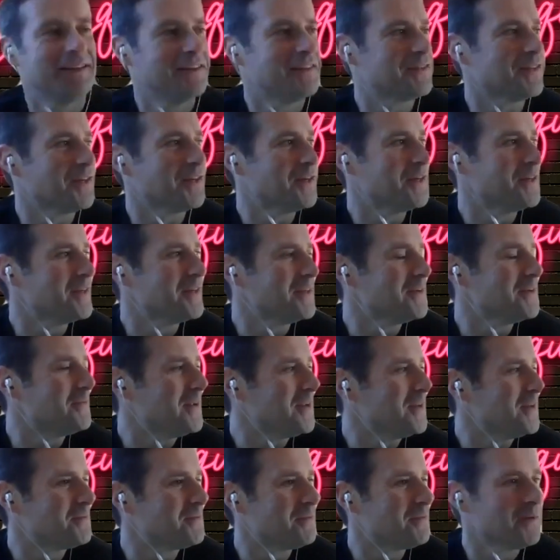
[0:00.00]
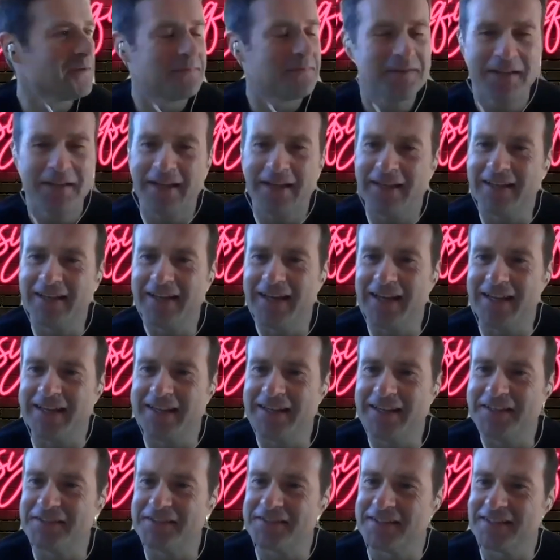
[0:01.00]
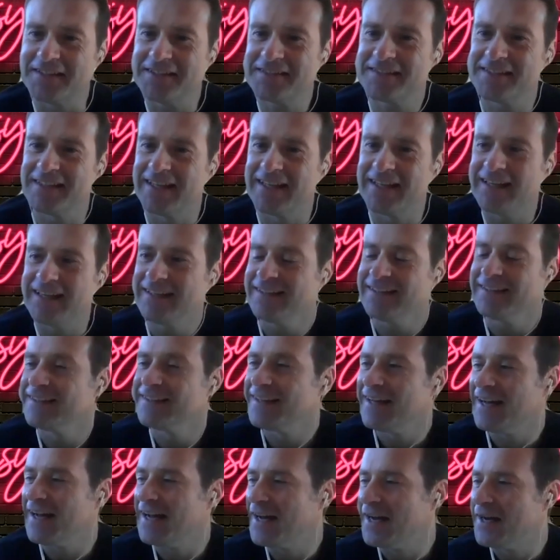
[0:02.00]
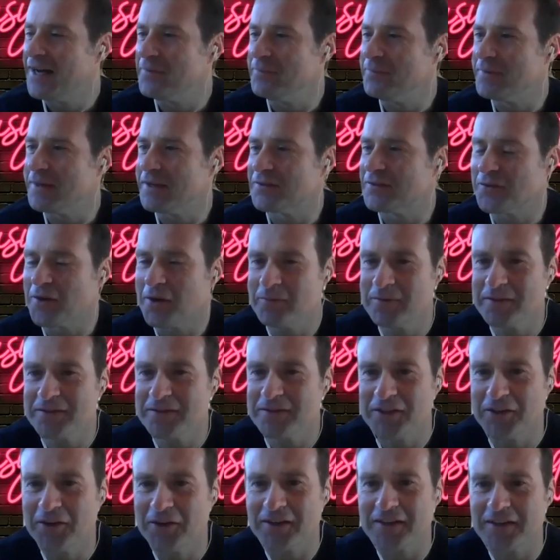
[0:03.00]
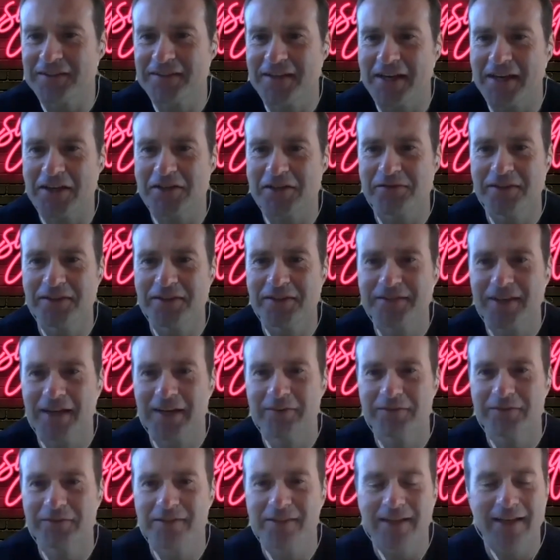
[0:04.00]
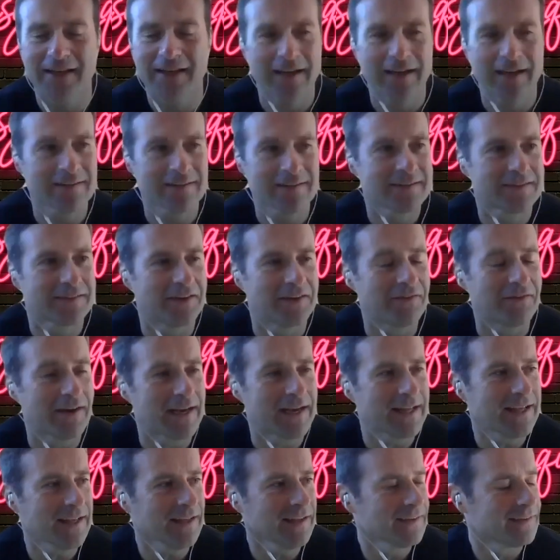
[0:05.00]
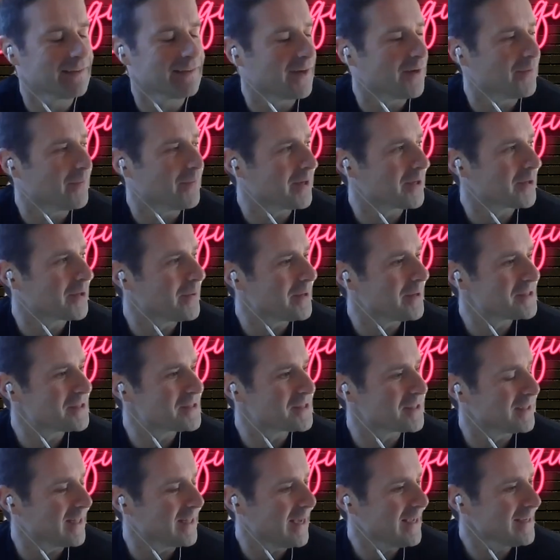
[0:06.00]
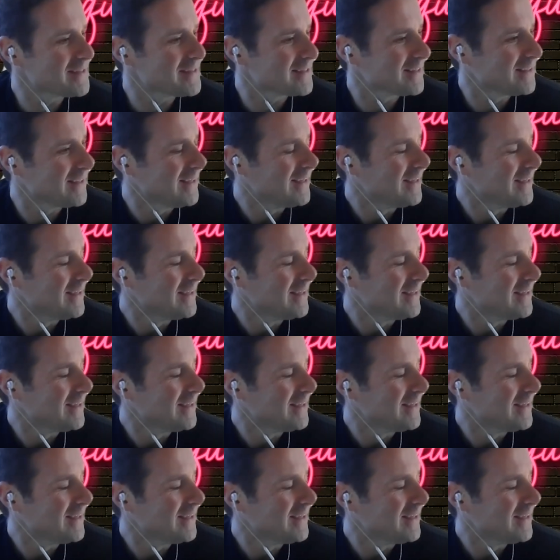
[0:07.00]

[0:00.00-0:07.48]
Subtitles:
So if he's 15 and he's listening, he's obviously got a tax-free savings account already. I won't question that.